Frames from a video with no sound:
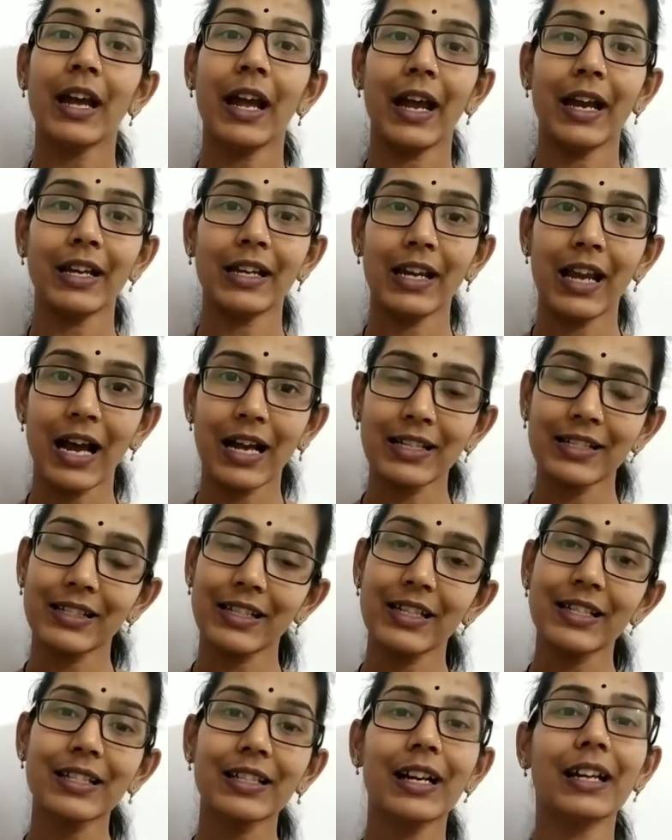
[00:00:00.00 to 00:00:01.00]
and last
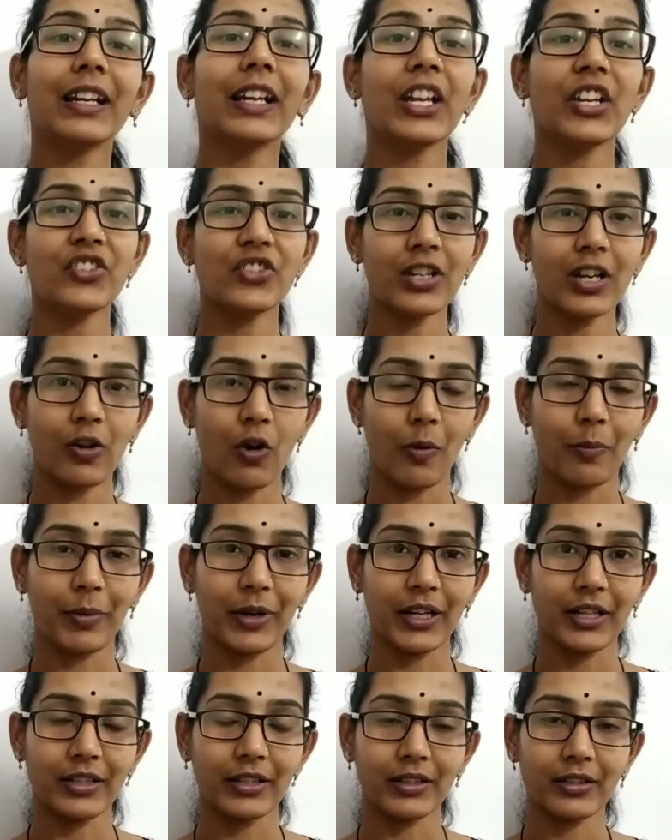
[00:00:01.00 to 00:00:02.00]
is conditional
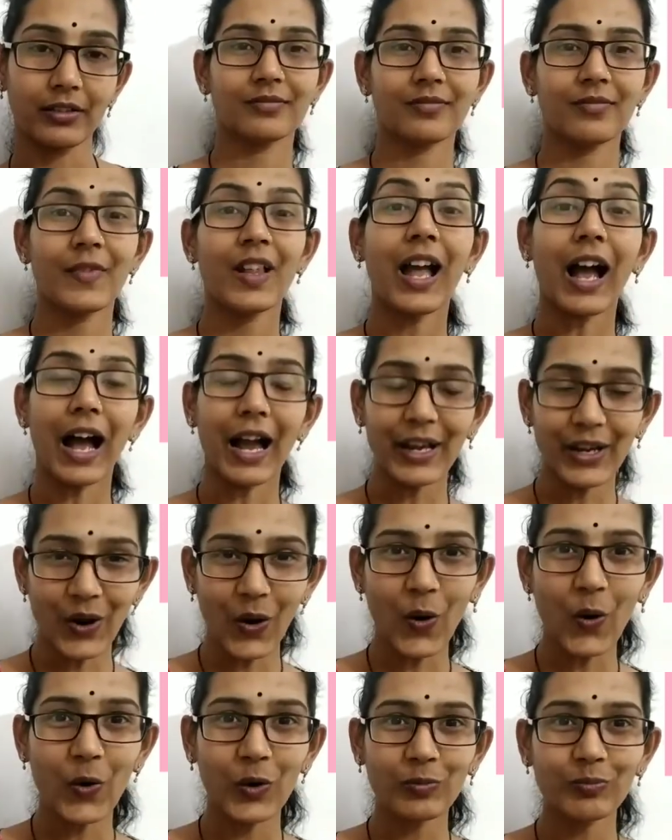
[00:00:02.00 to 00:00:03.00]
operator. I
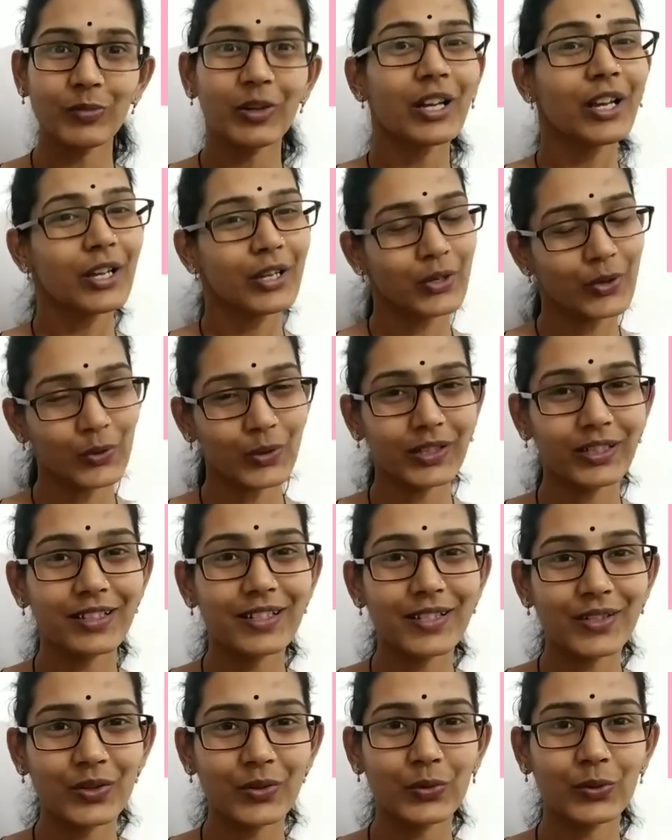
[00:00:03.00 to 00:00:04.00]
hope you
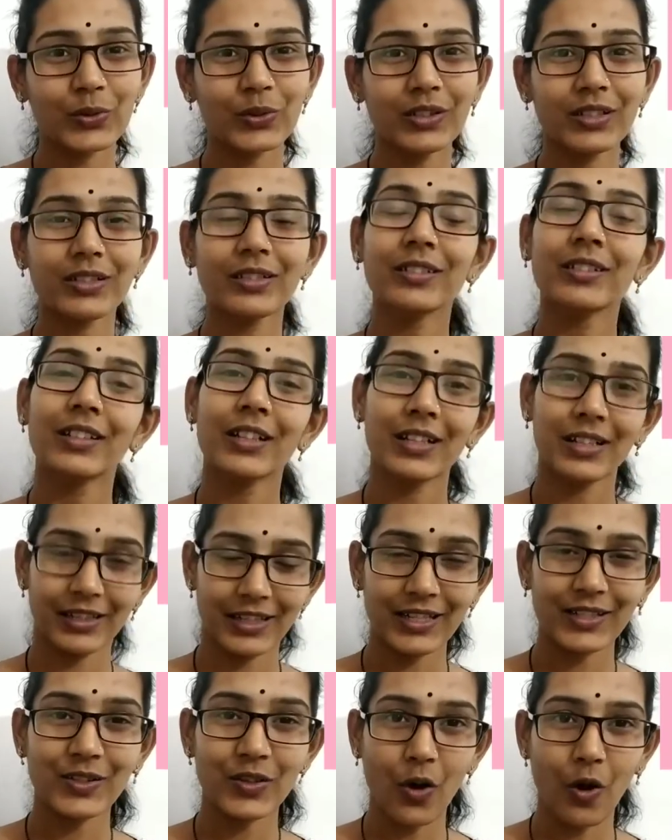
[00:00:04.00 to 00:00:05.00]
understood
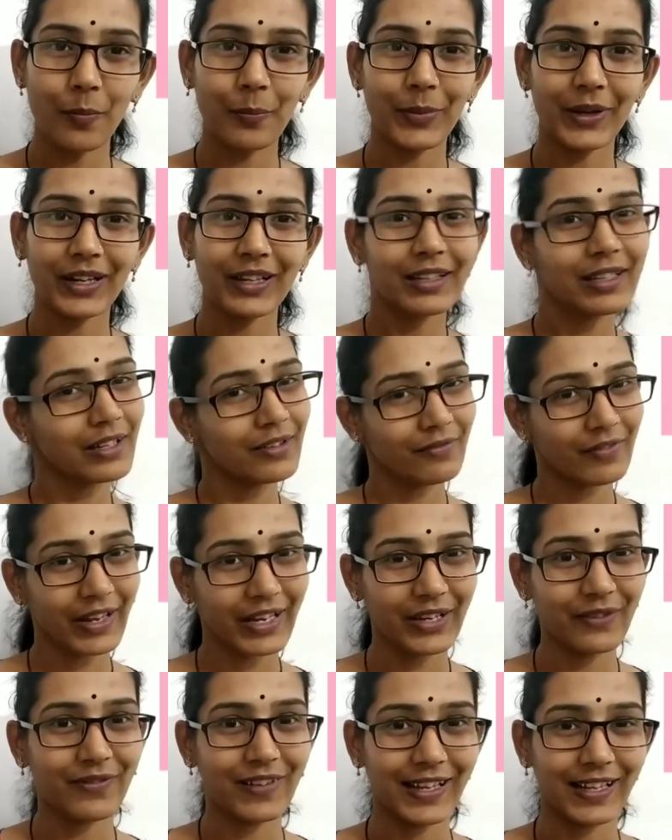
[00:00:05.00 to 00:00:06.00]
this topic
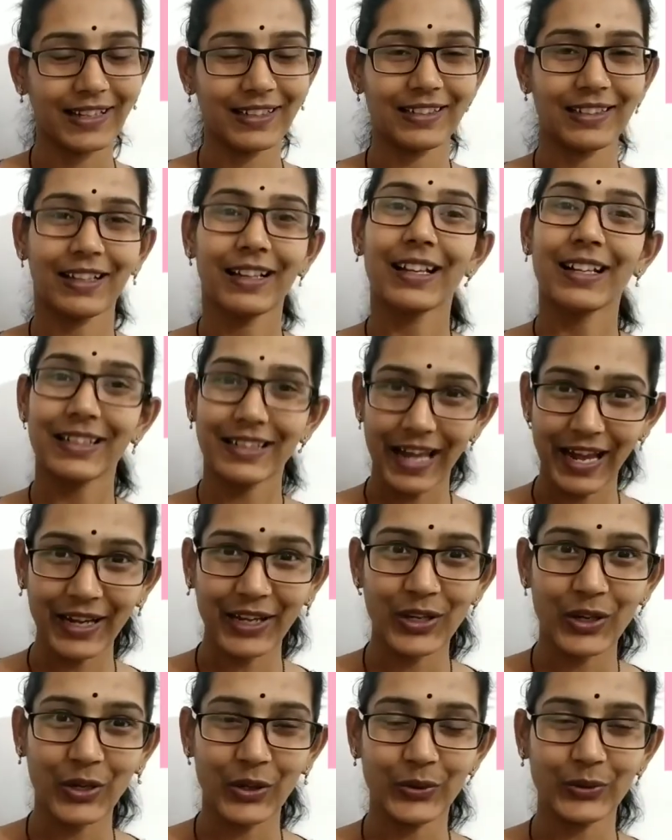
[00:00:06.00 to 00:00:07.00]
very well.
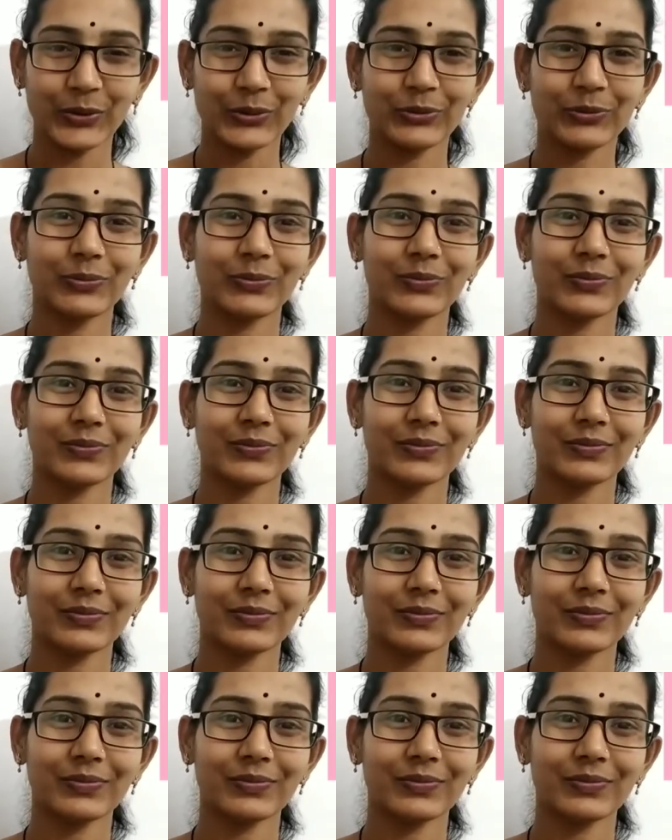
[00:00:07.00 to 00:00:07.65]
Thank you.